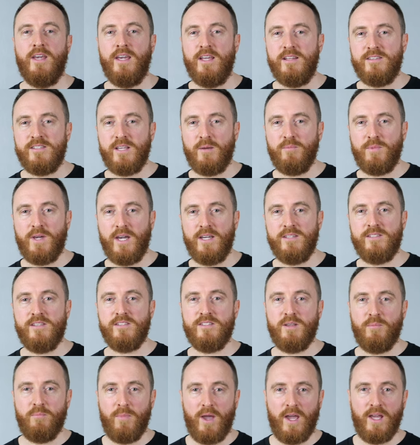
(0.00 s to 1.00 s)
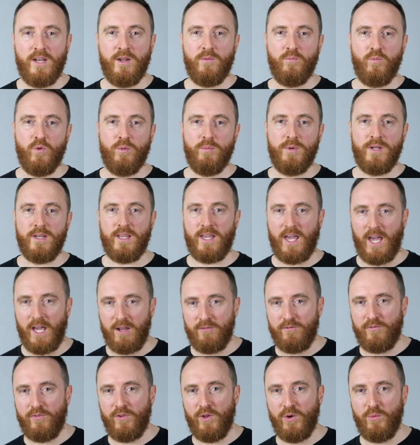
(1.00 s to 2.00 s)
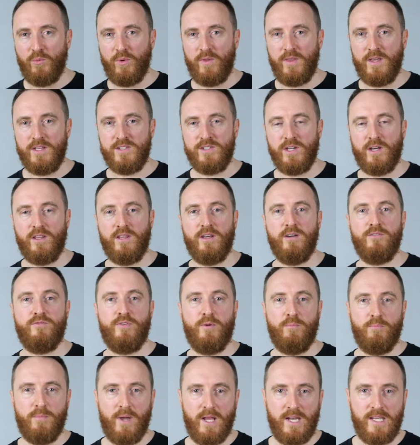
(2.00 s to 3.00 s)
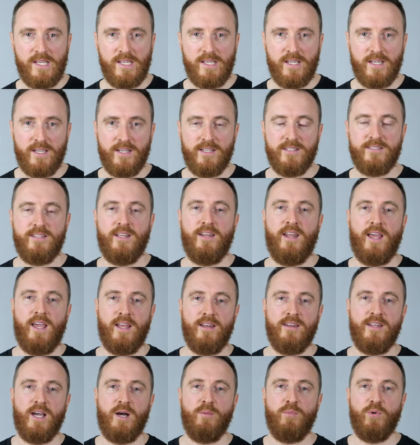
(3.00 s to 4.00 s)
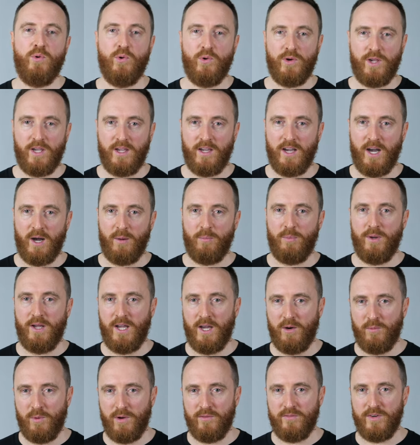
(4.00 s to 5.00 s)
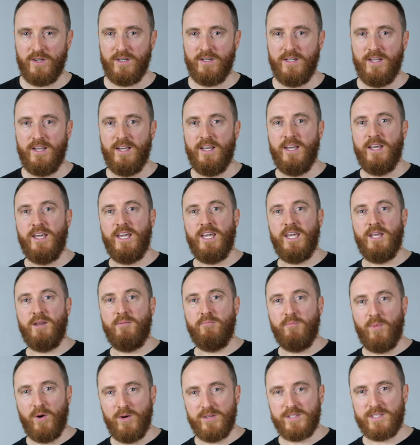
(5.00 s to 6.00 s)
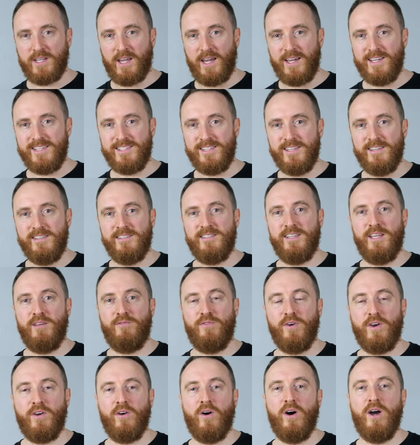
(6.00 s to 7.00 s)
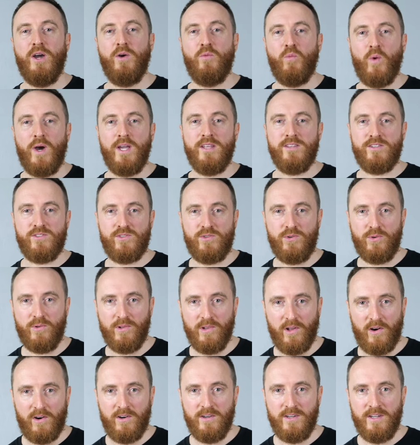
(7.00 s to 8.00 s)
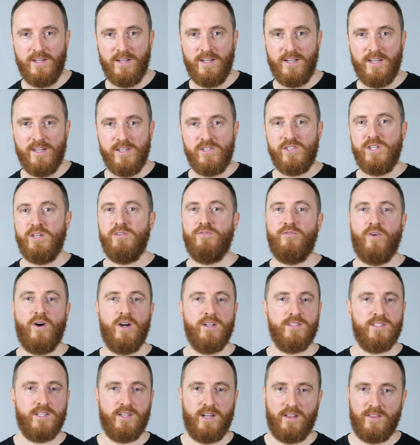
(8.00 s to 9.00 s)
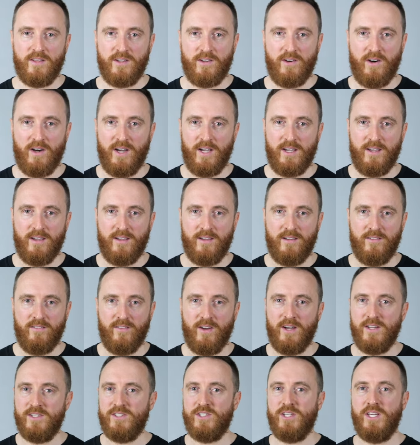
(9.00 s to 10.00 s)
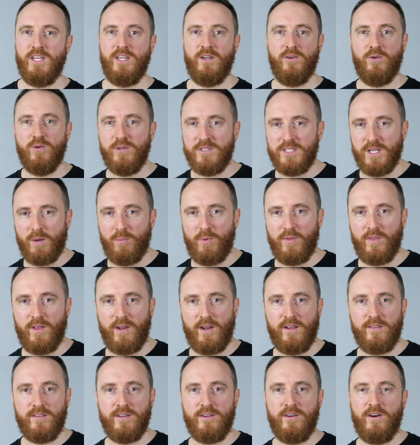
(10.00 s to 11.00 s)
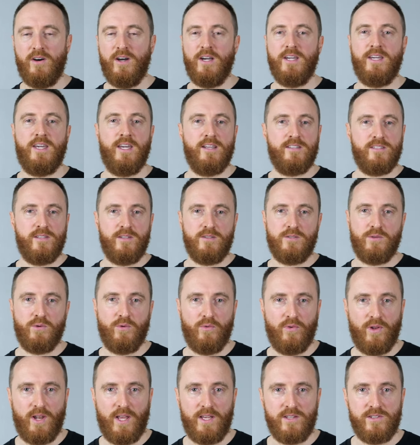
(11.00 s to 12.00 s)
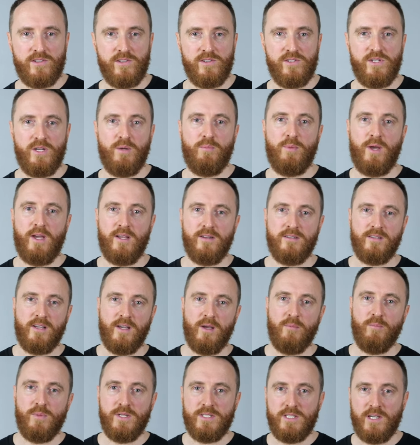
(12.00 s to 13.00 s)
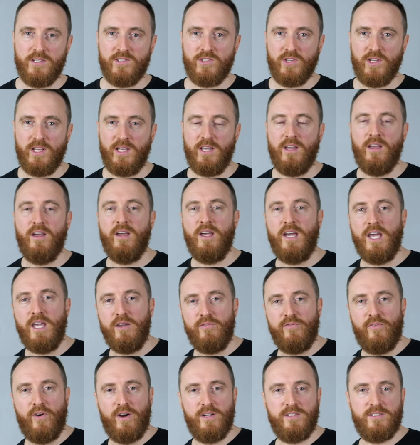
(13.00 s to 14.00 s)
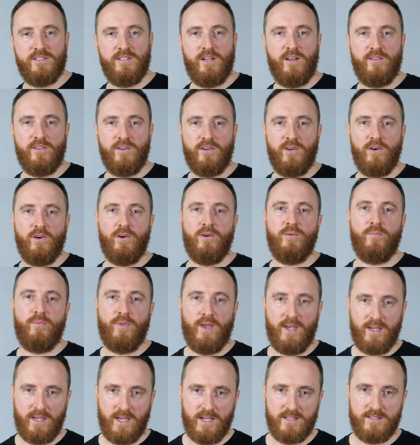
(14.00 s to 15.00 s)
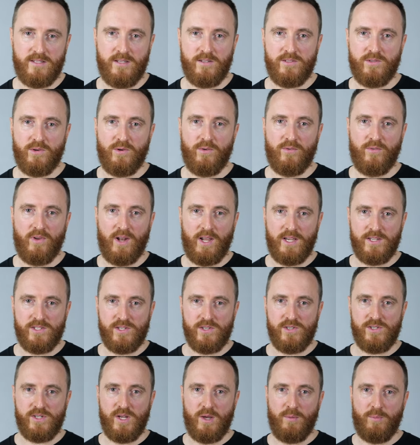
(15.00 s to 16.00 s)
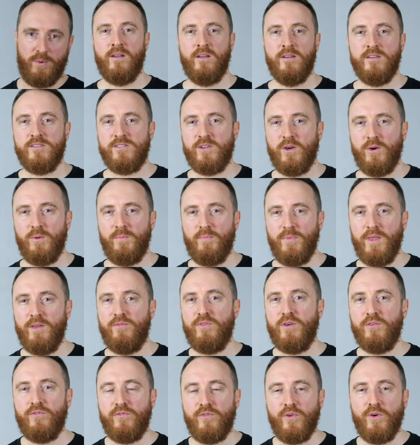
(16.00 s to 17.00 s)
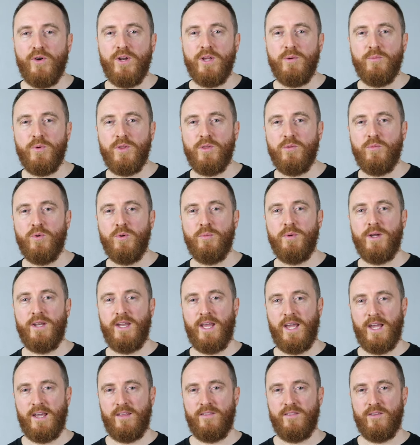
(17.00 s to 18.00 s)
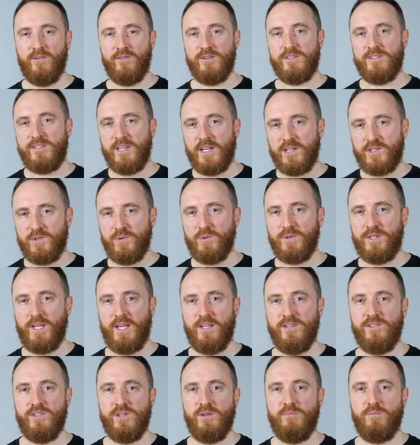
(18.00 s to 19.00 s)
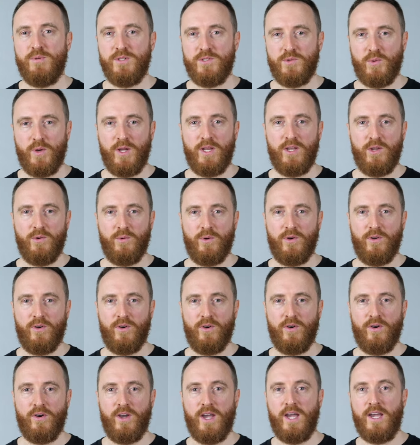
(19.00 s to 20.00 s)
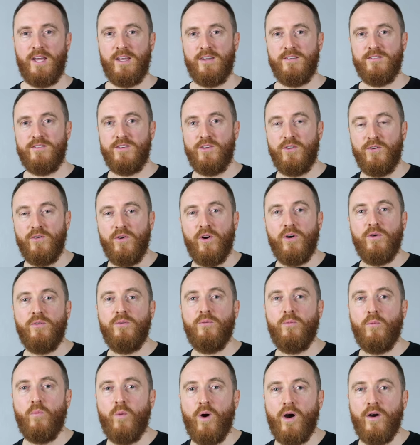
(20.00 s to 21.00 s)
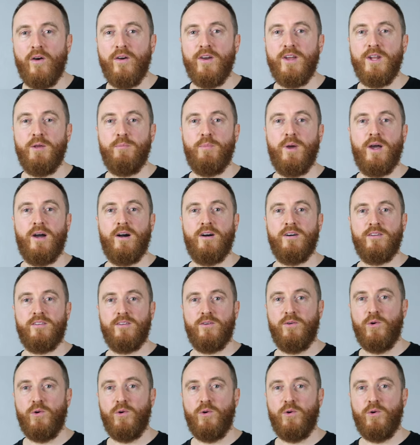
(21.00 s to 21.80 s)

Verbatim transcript: In some cases, a man and woman can flirt with each other for many years and end up hooking up. However, in most cases, if a guy waits too long, she finds another guy, right? She hooks up with another guy, gets into a relationship, and potentially he finds another girl and gets into a relationship. So if you're flirting with a woman and there is sexual tension between you and her and you're not worried about